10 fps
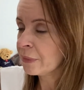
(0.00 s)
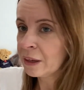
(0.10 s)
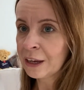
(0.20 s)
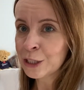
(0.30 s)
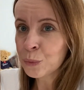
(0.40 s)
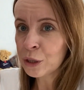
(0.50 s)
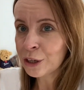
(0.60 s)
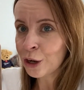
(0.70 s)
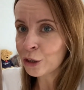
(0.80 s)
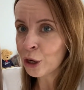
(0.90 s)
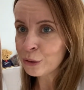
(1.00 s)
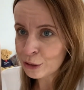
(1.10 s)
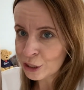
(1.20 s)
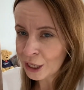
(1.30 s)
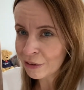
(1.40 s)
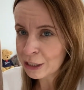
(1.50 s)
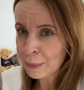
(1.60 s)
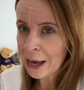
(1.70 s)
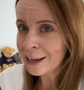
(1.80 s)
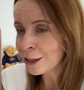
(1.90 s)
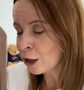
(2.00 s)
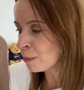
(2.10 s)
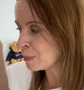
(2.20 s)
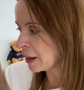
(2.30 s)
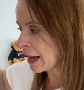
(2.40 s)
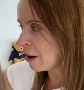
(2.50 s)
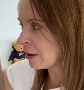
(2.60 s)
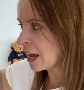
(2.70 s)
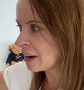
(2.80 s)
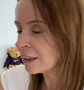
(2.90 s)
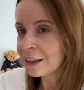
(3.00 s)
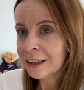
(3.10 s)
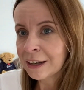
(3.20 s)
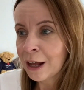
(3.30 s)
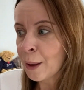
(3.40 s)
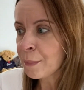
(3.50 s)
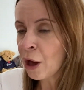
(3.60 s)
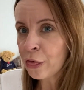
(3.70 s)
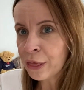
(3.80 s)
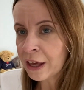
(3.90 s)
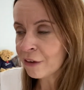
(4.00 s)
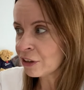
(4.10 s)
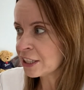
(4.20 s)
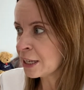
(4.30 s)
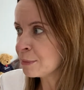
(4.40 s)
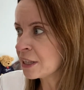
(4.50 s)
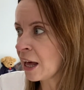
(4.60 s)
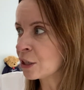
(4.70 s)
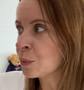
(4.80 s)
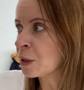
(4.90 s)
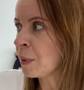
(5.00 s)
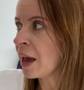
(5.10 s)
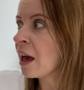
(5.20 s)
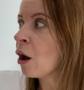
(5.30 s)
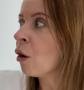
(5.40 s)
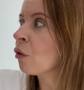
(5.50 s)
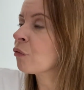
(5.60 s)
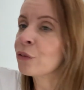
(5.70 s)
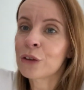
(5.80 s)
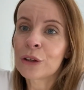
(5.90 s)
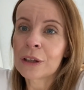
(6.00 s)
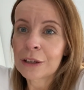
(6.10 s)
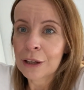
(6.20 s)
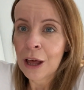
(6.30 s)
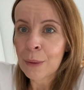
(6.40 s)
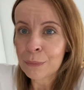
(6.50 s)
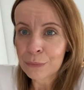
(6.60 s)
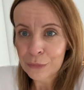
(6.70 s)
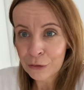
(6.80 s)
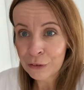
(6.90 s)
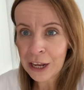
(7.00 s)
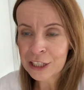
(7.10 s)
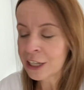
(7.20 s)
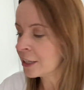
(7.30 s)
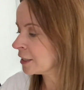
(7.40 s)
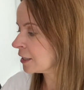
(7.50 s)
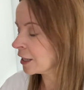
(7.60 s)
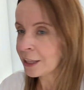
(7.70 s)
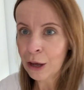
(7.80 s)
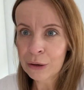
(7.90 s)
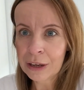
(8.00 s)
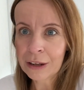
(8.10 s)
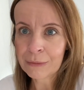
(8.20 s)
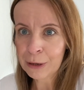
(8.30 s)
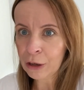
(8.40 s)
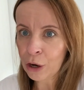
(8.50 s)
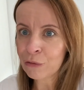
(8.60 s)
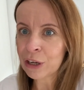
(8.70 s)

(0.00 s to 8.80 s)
it's one that kind of goes in a charity bag and then comes back out again. But I think if I teamed that with a pair of flare jeans, I think that would be like a really